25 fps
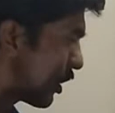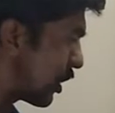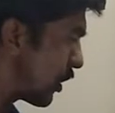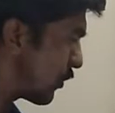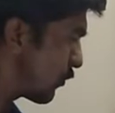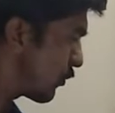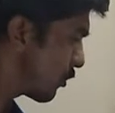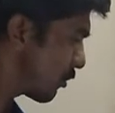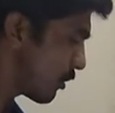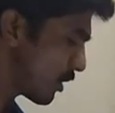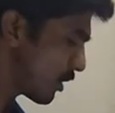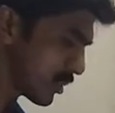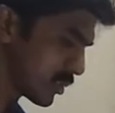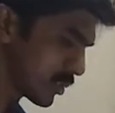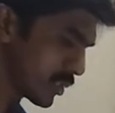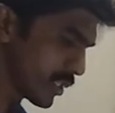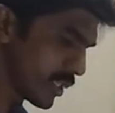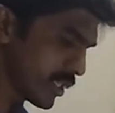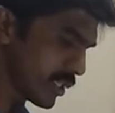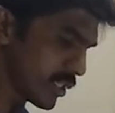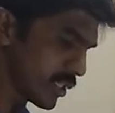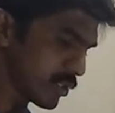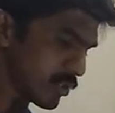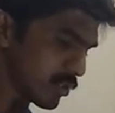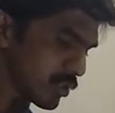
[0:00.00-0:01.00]
If you
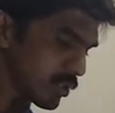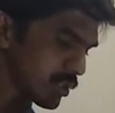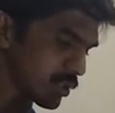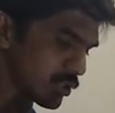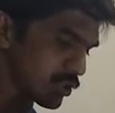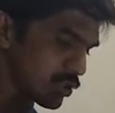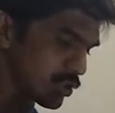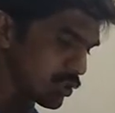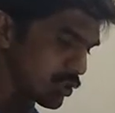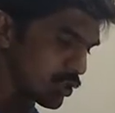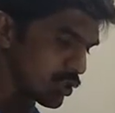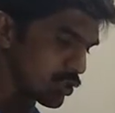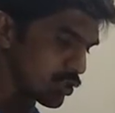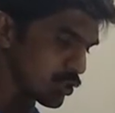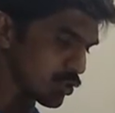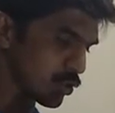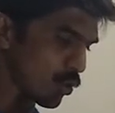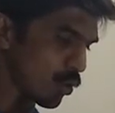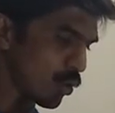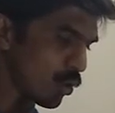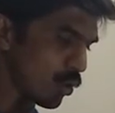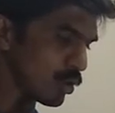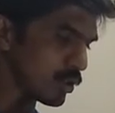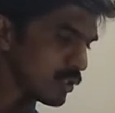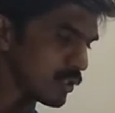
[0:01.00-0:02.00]
take into consideration
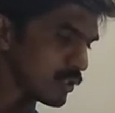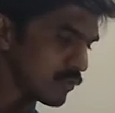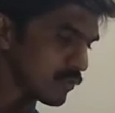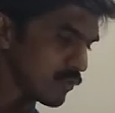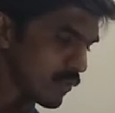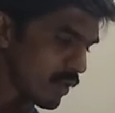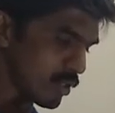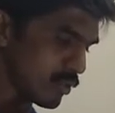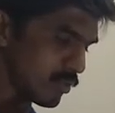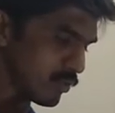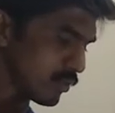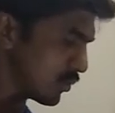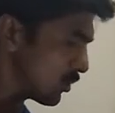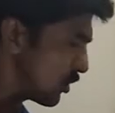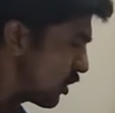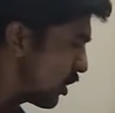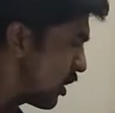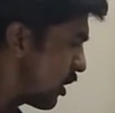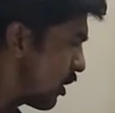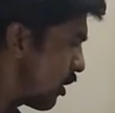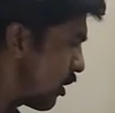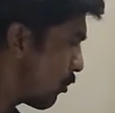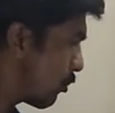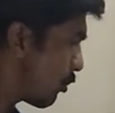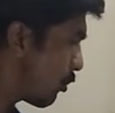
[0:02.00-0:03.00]
all these values,
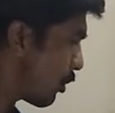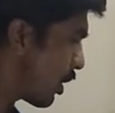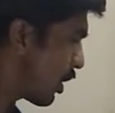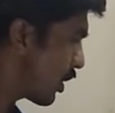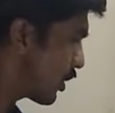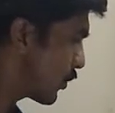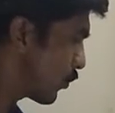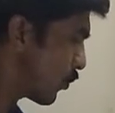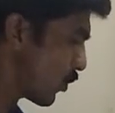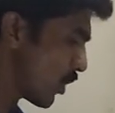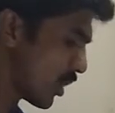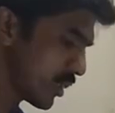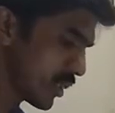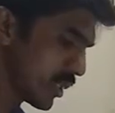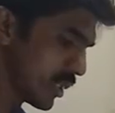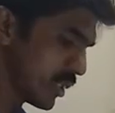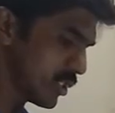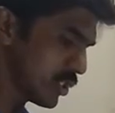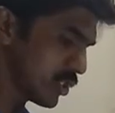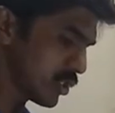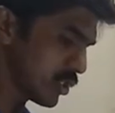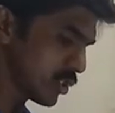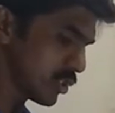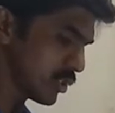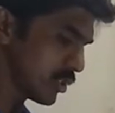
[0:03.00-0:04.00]

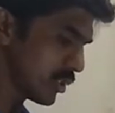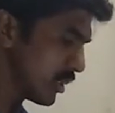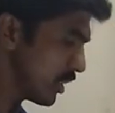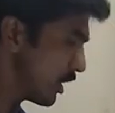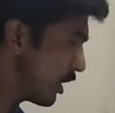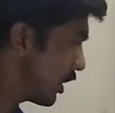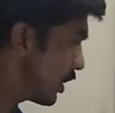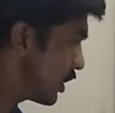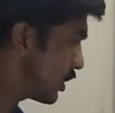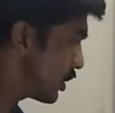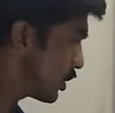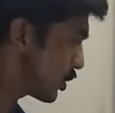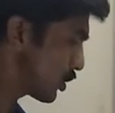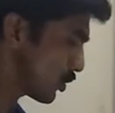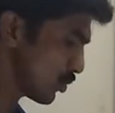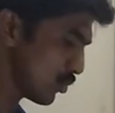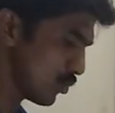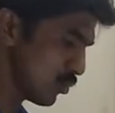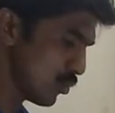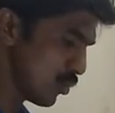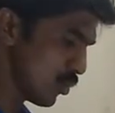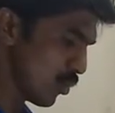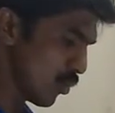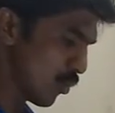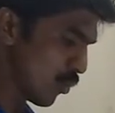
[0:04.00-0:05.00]
0.18
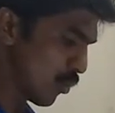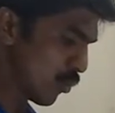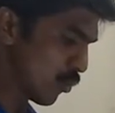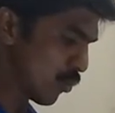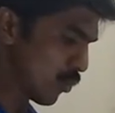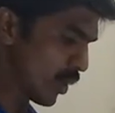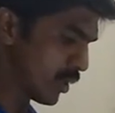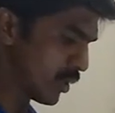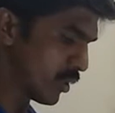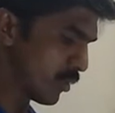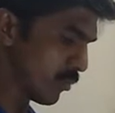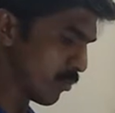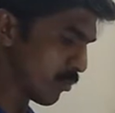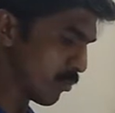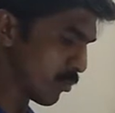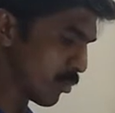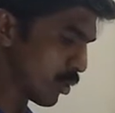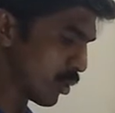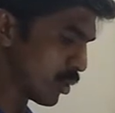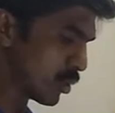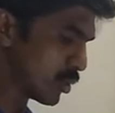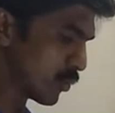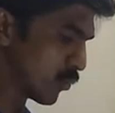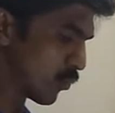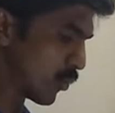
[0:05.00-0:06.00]
into
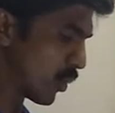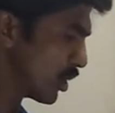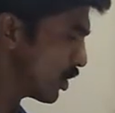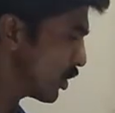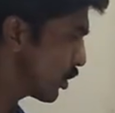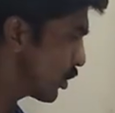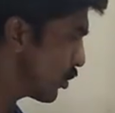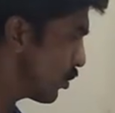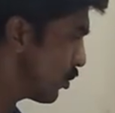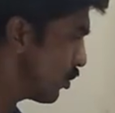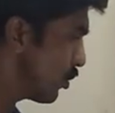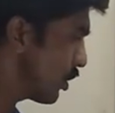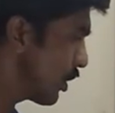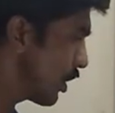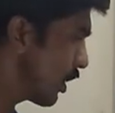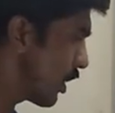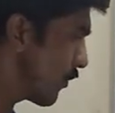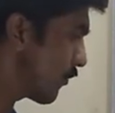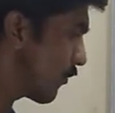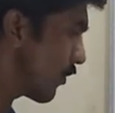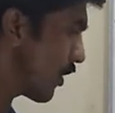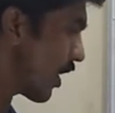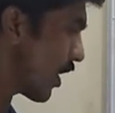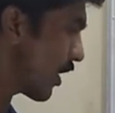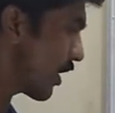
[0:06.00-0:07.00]
1.12,
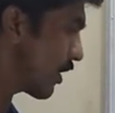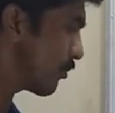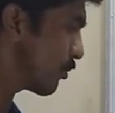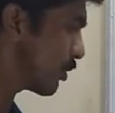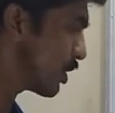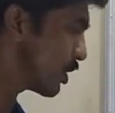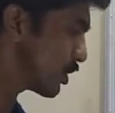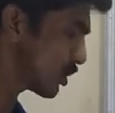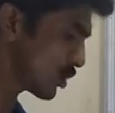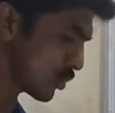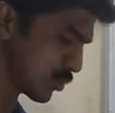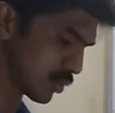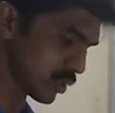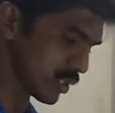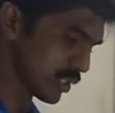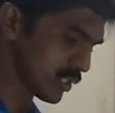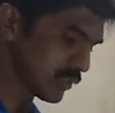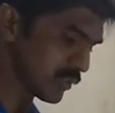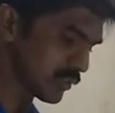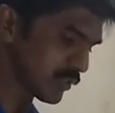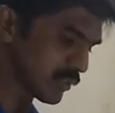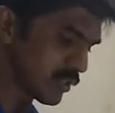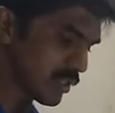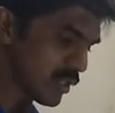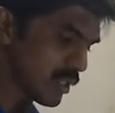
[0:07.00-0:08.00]
if you add up these two
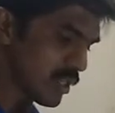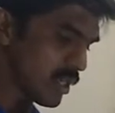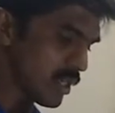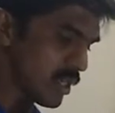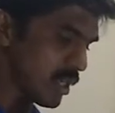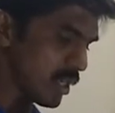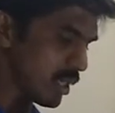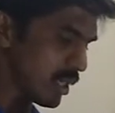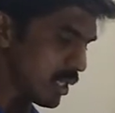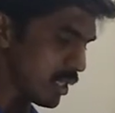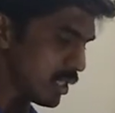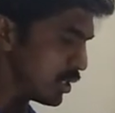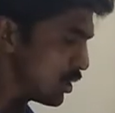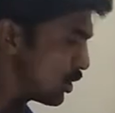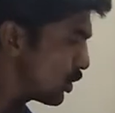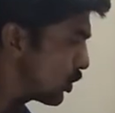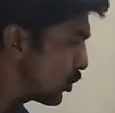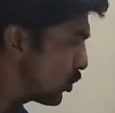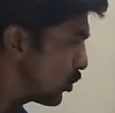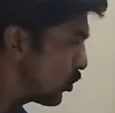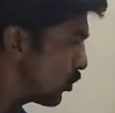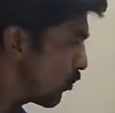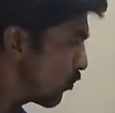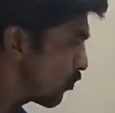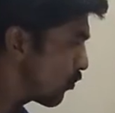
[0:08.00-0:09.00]
things,
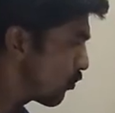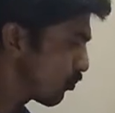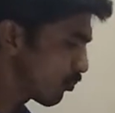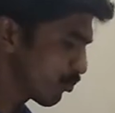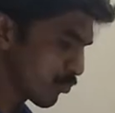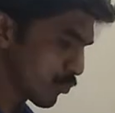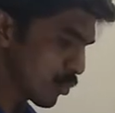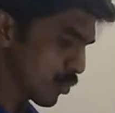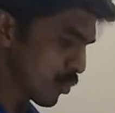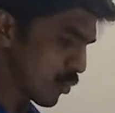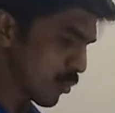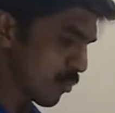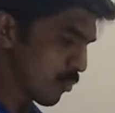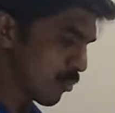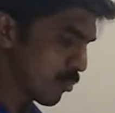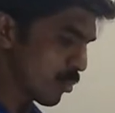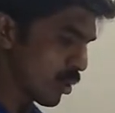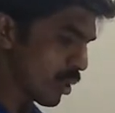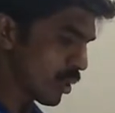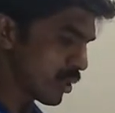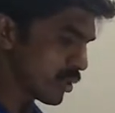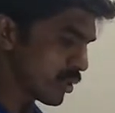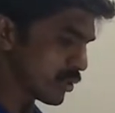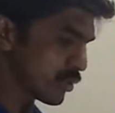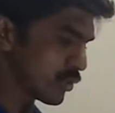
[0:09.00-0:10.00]
into
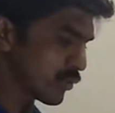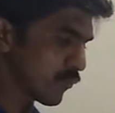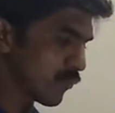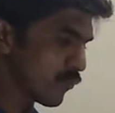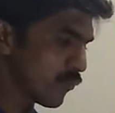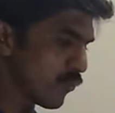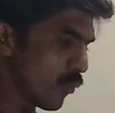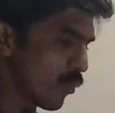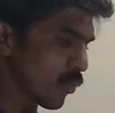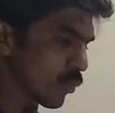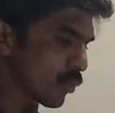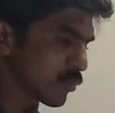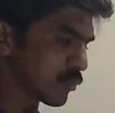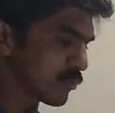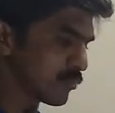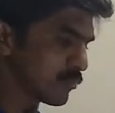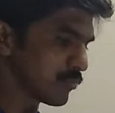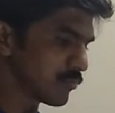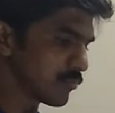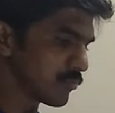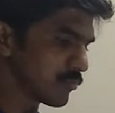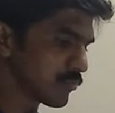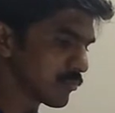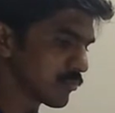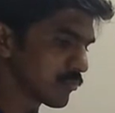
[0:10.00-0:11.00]

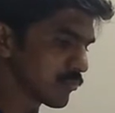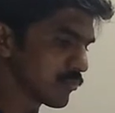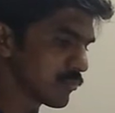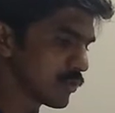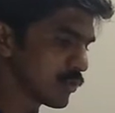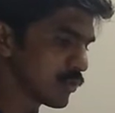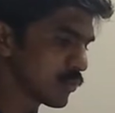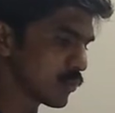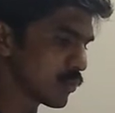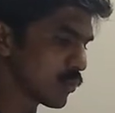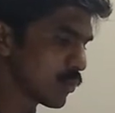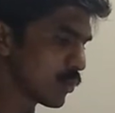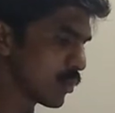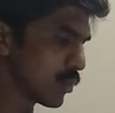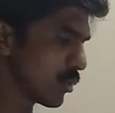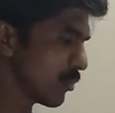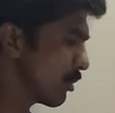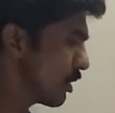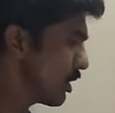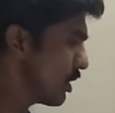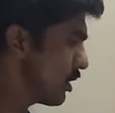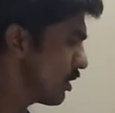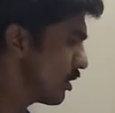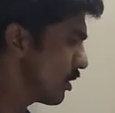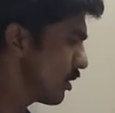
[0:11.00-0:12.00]
0.4, this is going to
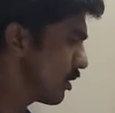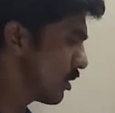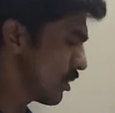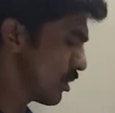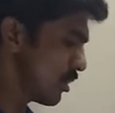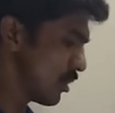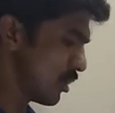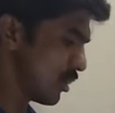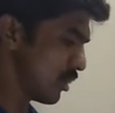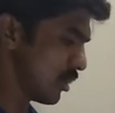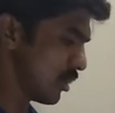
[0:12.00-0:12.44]
be